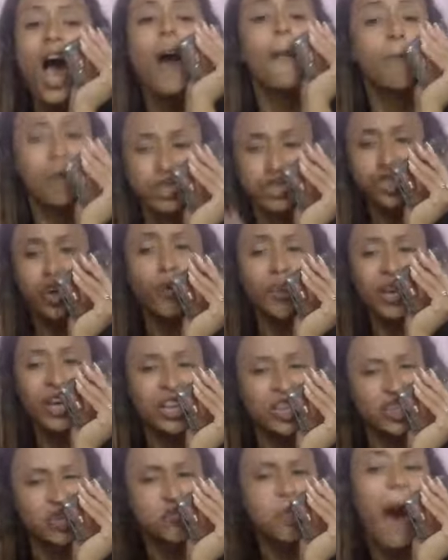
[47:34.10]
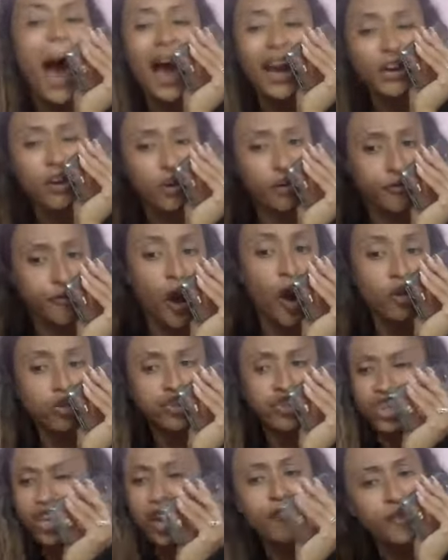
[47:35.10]
But you're an expired
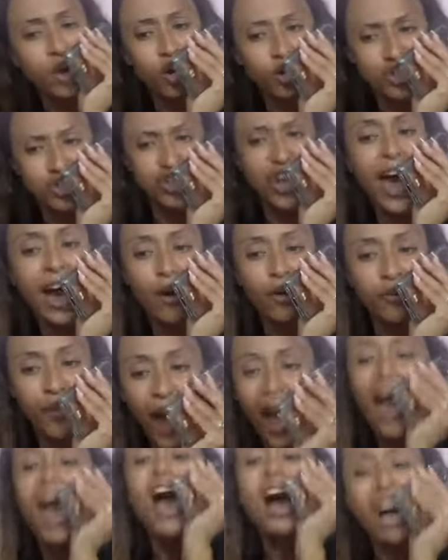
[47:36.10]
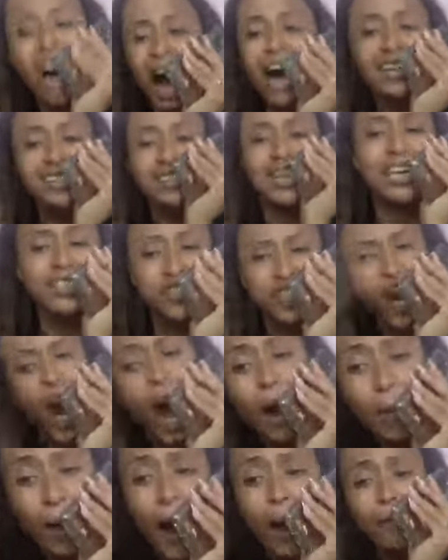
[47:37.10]
version of yourself. God says,
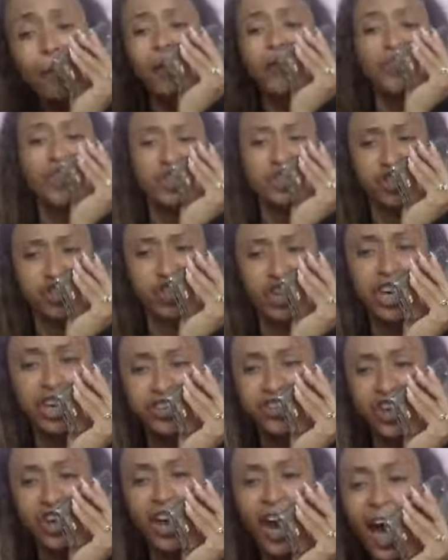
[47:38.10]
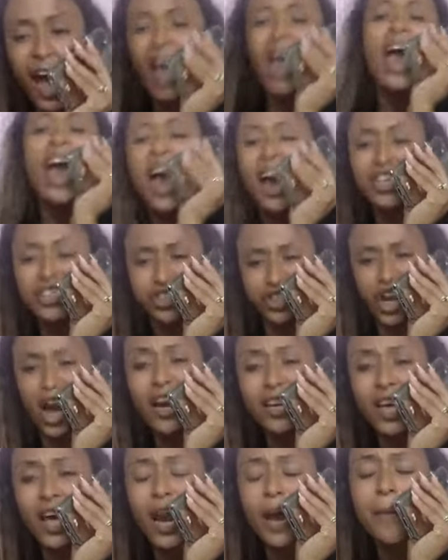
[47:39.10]
come up in this season
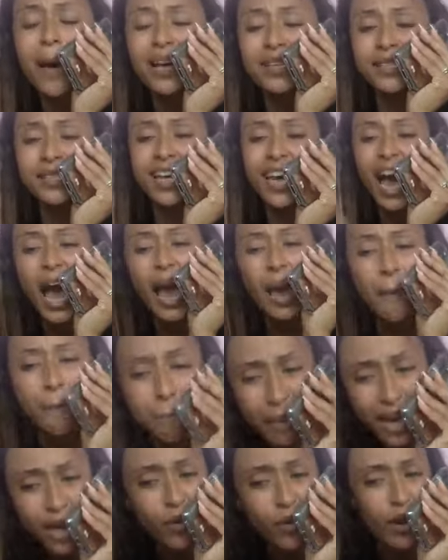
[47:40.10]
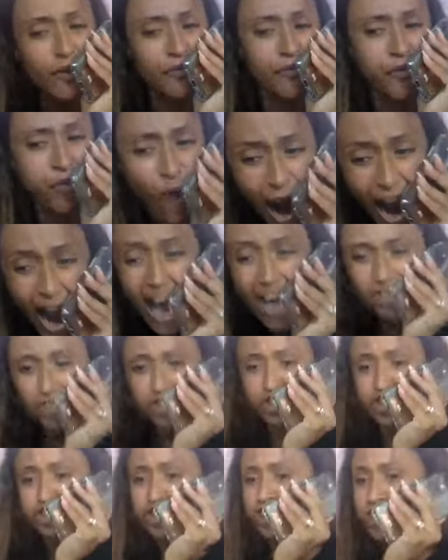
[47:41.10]
and be
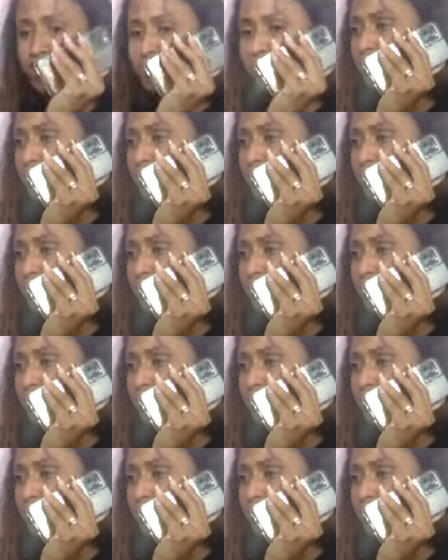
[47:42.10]
refreshed